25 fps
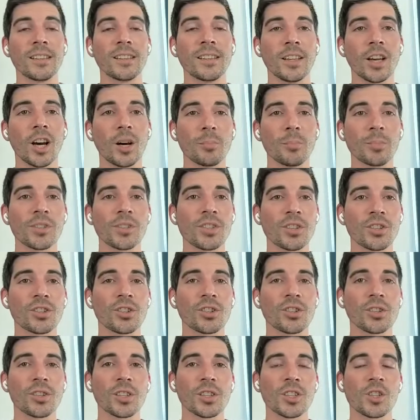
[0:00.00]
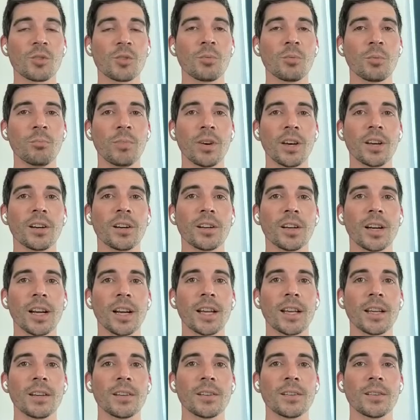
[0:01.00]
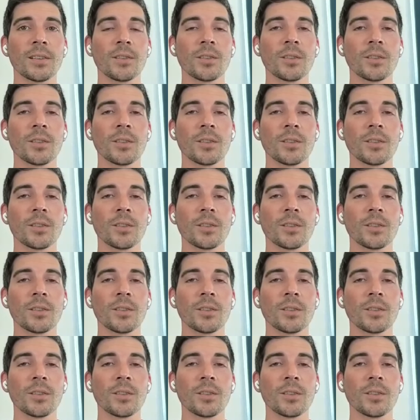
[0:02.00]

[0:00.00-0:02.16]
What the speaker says: the opposition needs to be better at